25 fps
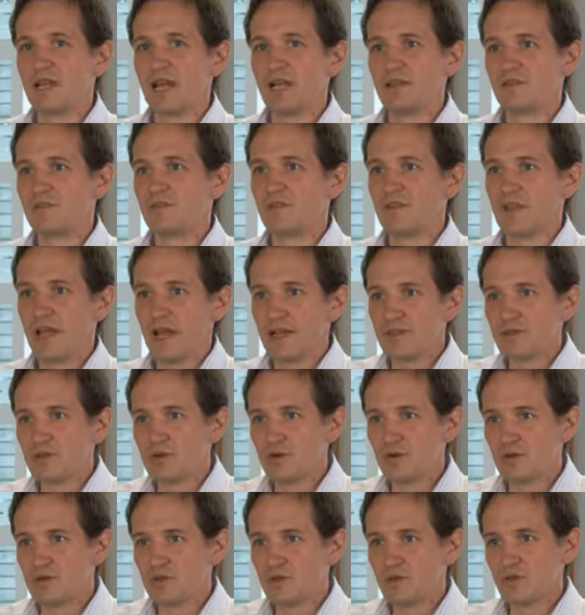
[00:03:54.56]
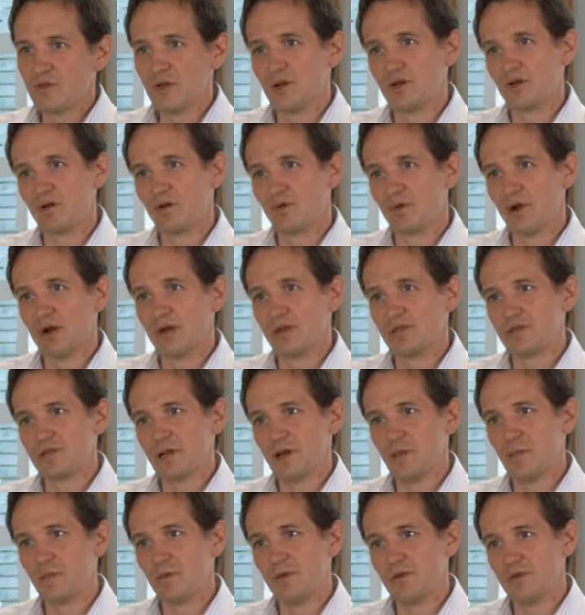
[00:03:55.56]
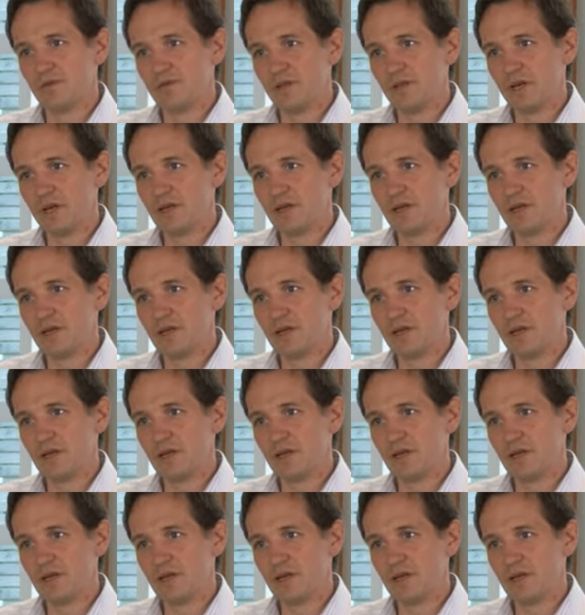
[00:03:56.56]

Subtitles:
Dads for Dads courses are a great example of